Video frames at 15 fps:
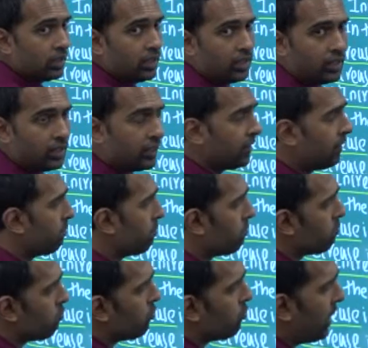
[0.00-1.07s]
the
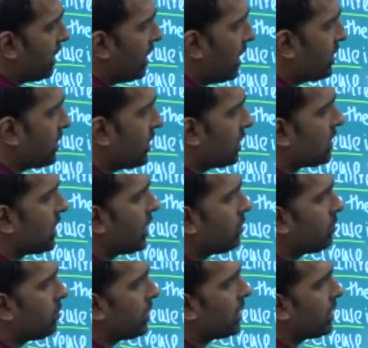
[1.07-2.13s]
financial
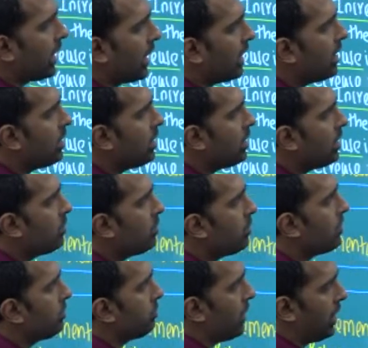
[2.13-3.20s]
statement element
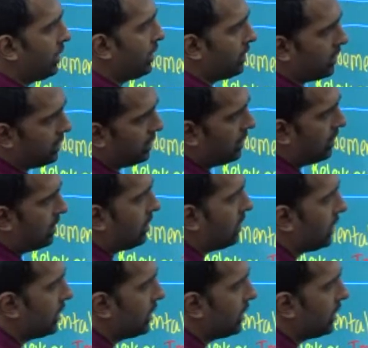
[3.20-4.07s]
part is